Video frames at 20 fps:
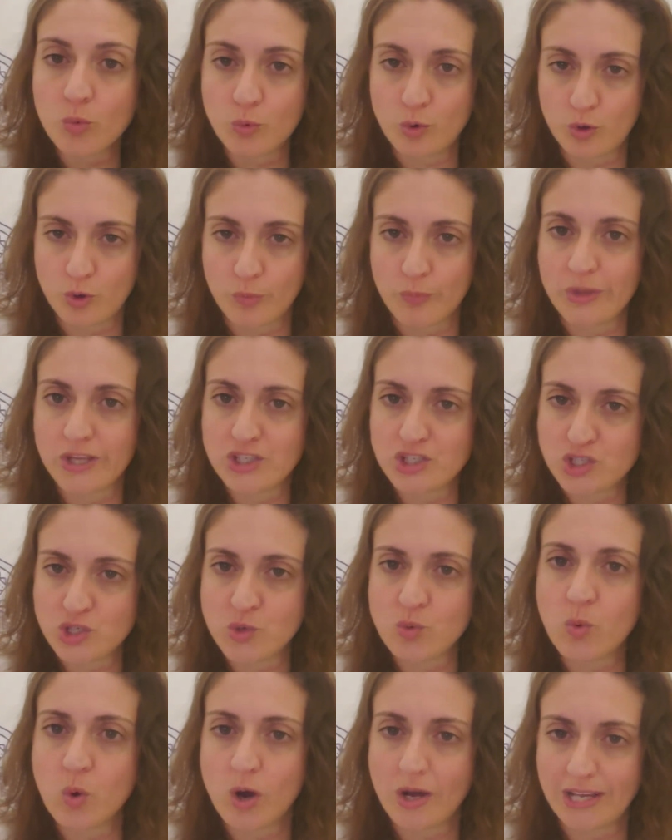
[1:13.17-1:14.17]
room that
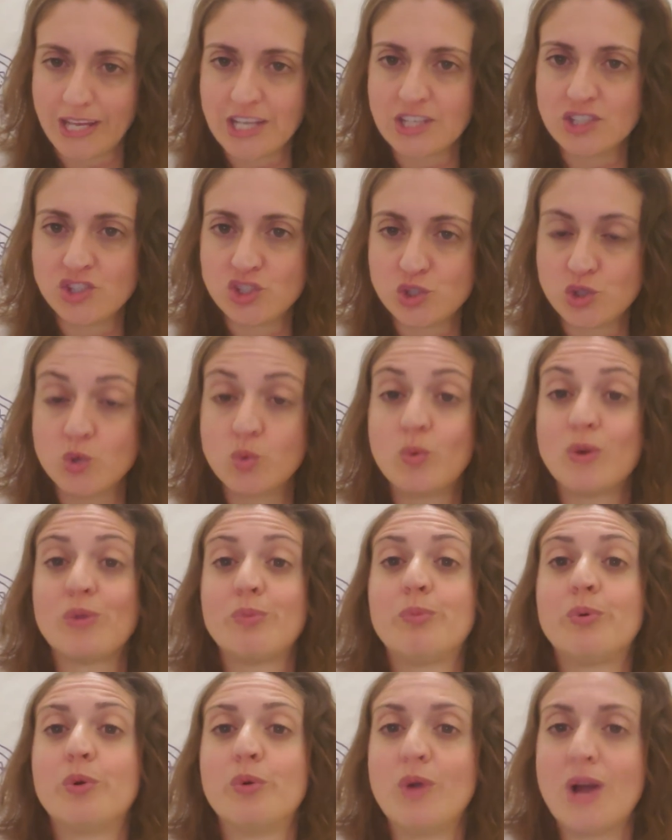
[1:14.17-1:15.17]
you walk into
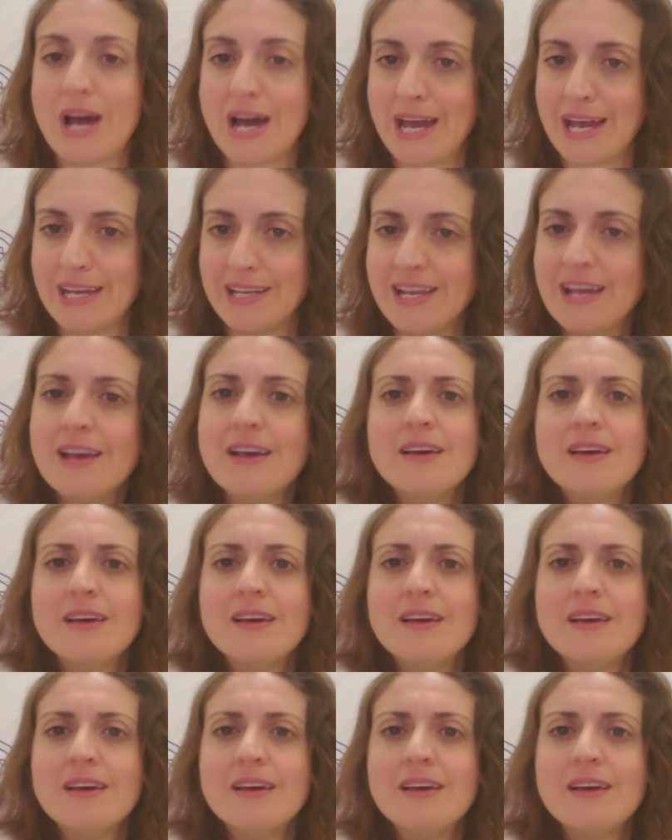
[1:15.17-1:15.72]
with pride,